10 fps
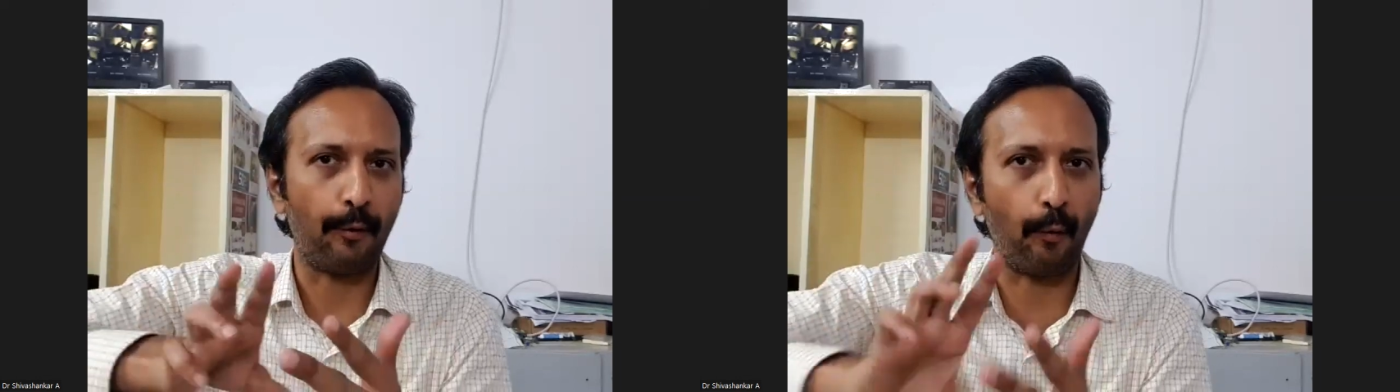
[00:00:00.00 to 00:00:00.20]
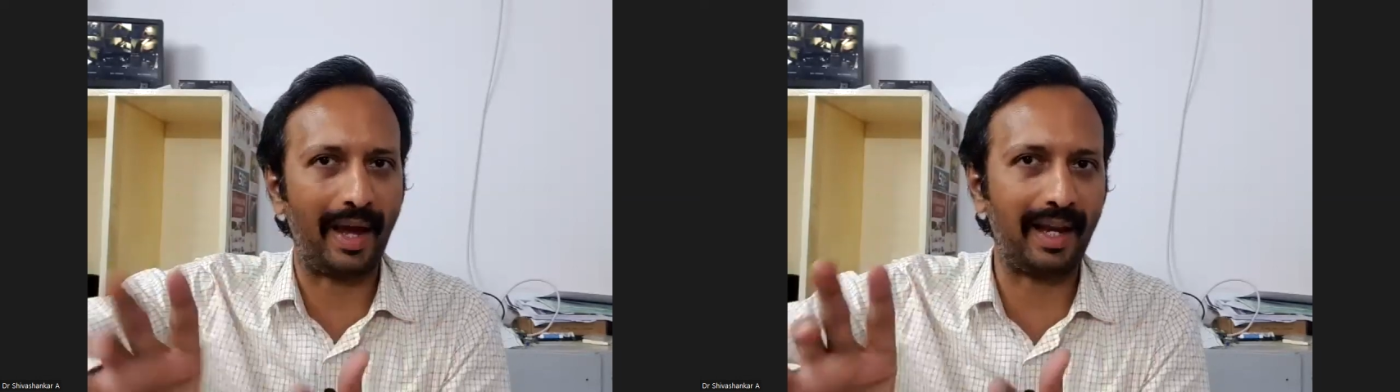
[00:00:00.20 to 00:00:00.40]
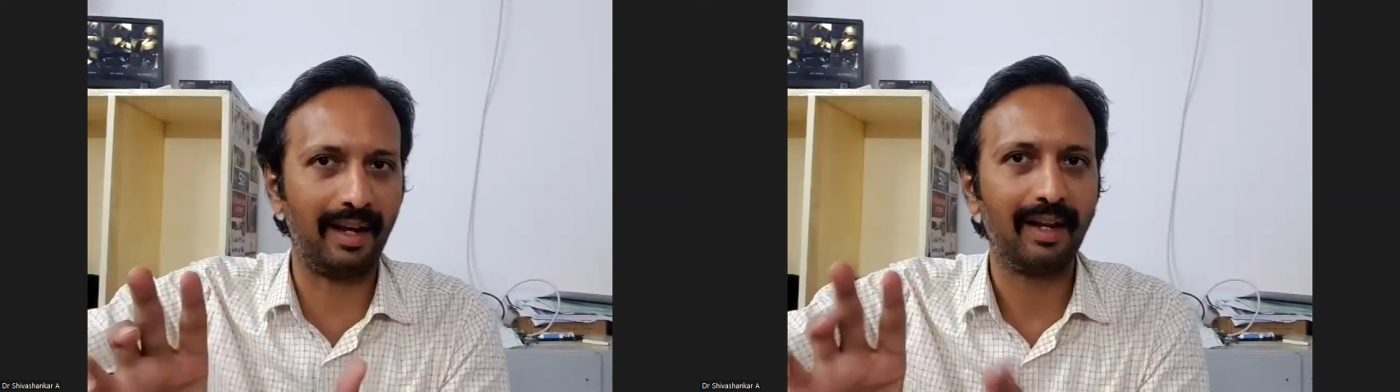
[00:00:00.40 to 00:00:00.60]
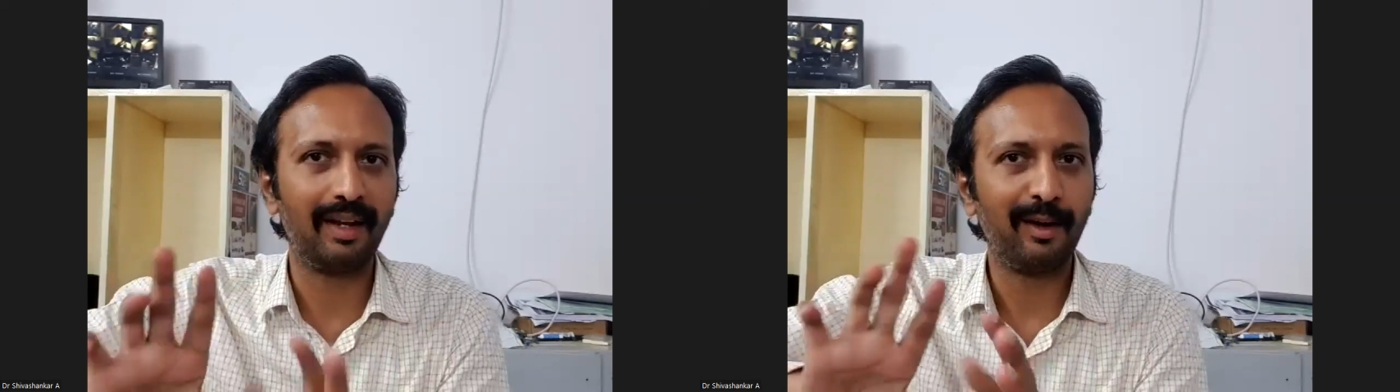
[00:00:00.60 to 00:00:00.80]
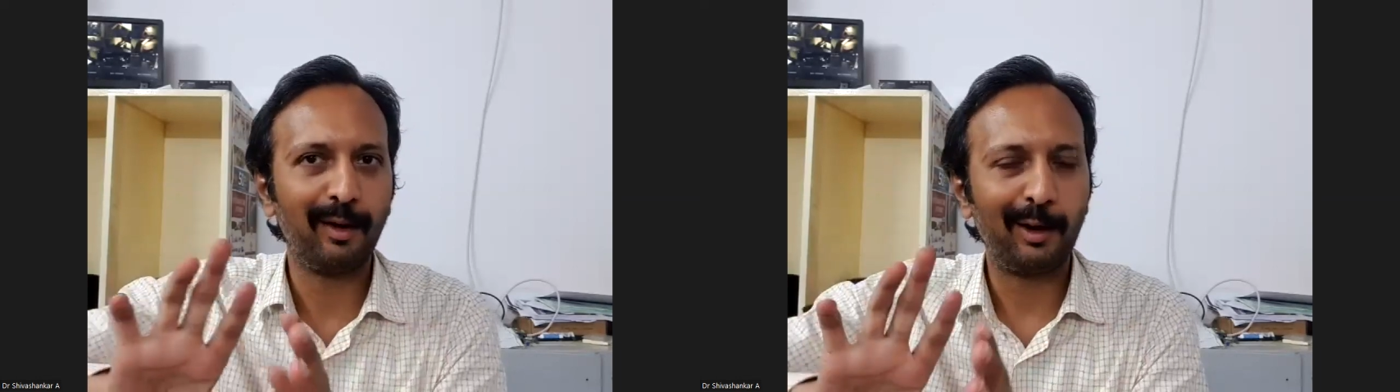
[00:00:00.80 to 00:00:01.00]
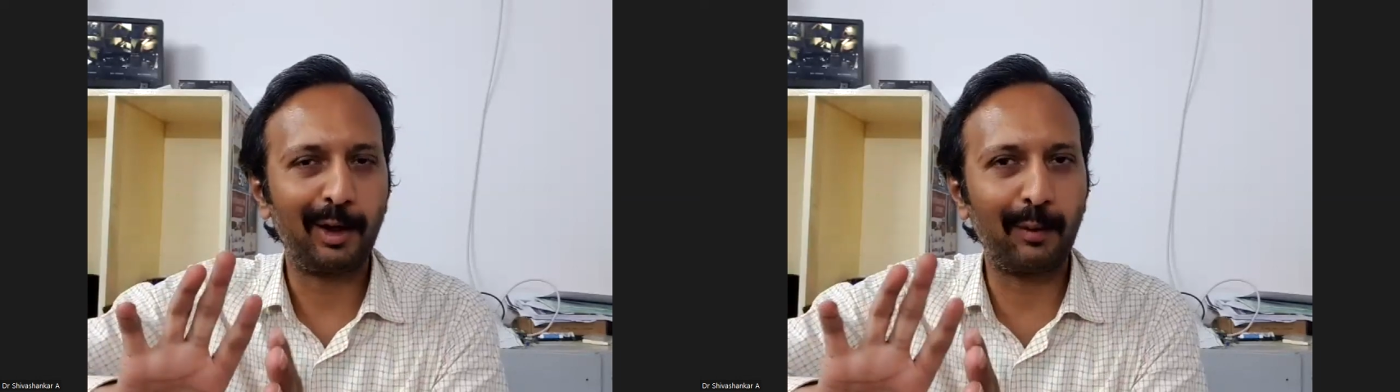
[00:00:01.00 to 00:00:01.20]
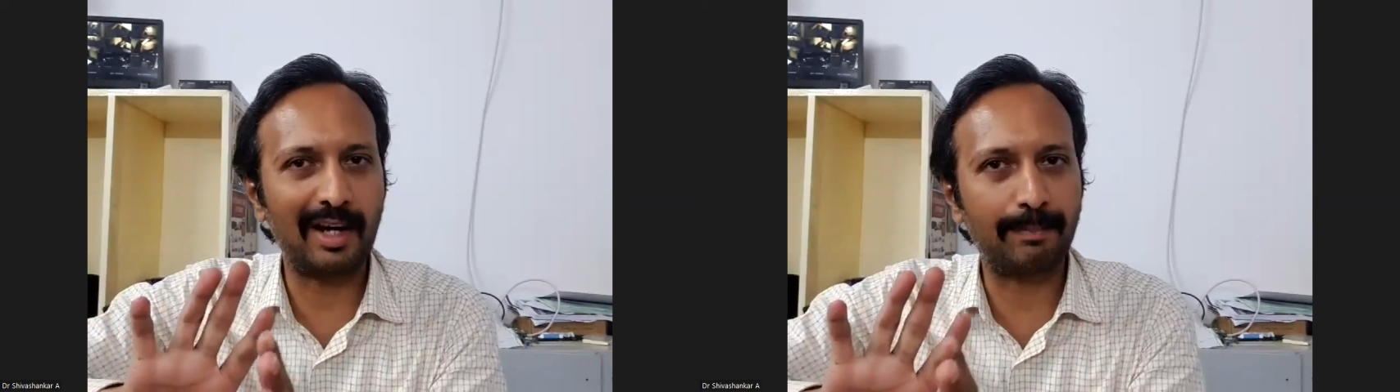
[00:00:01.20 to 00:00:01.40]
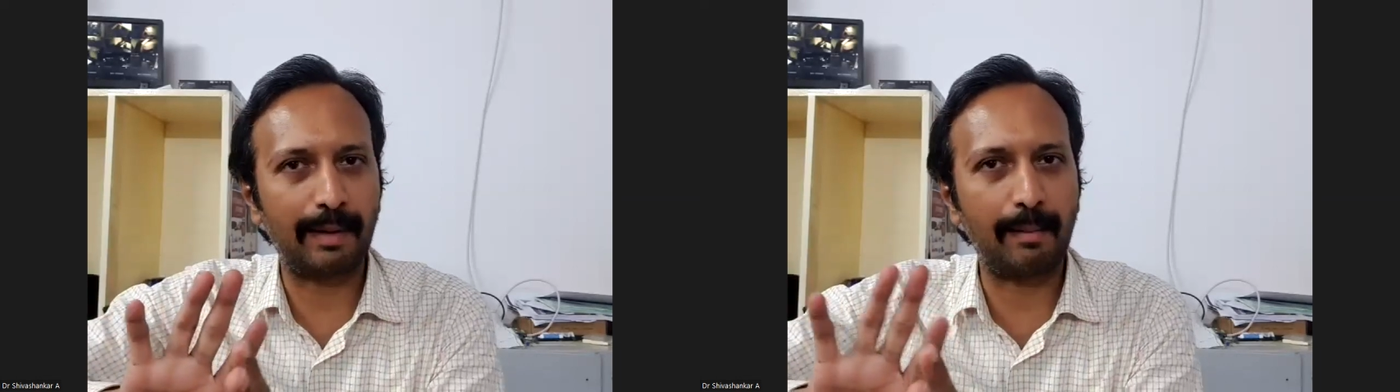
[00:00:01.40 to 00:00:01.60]
well towards
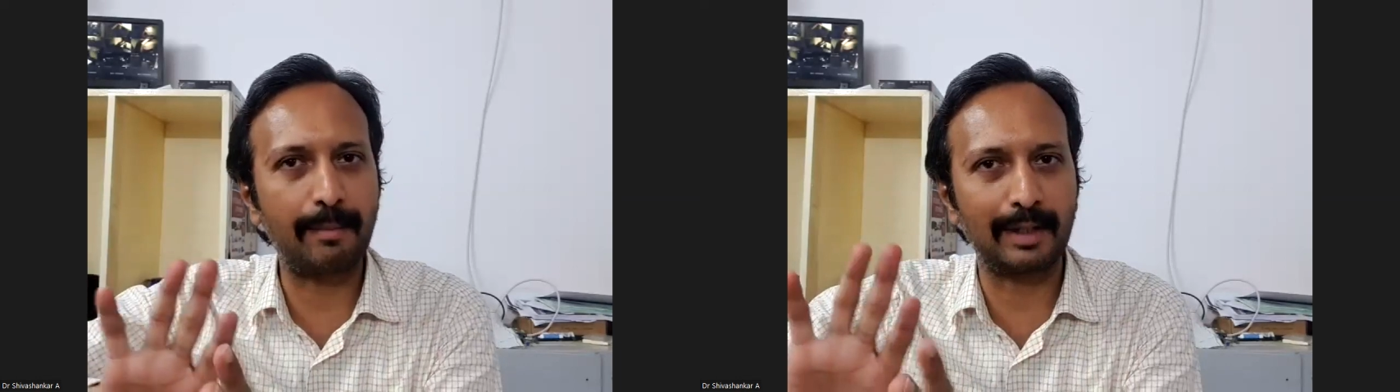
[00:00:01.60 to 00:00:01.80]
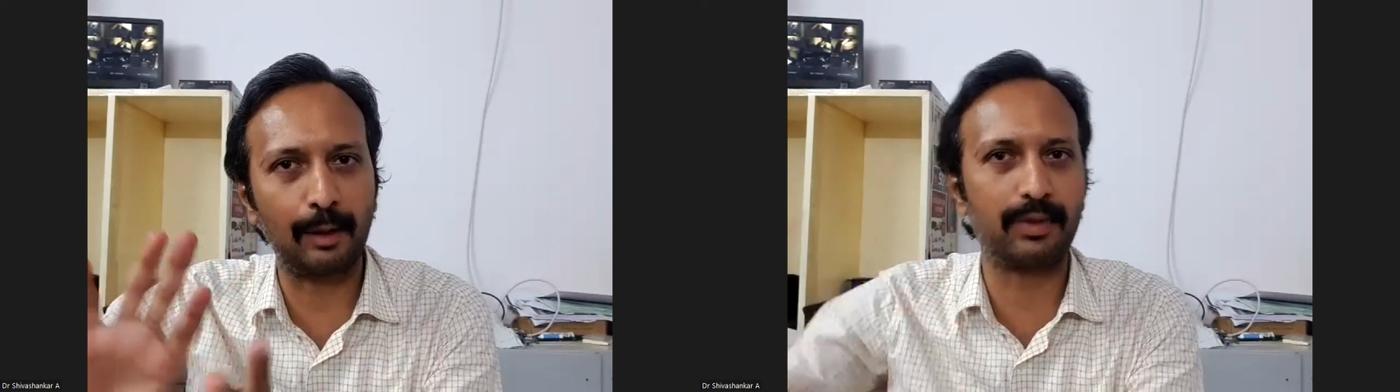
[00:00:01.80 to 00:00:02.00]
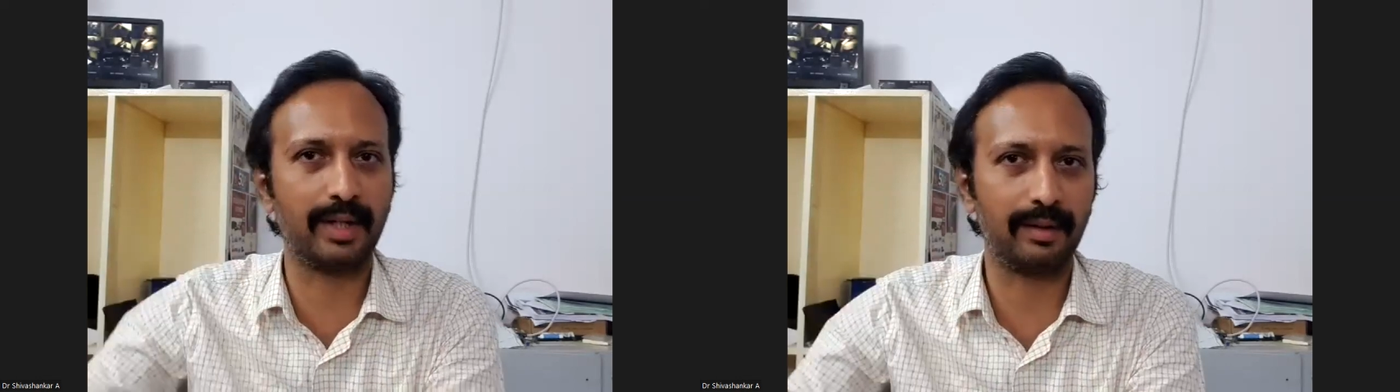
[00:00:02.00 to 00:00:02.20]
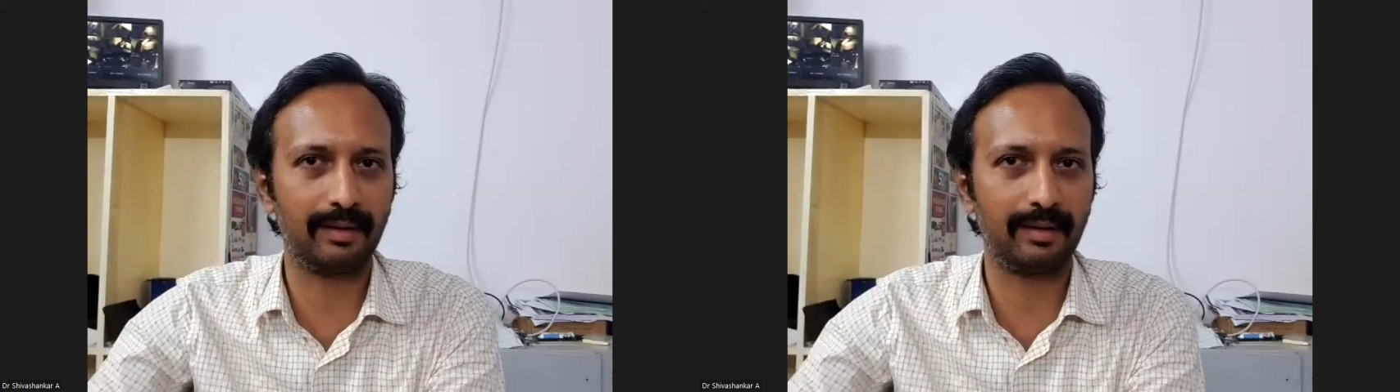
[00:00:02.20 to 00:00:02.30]
problem solution.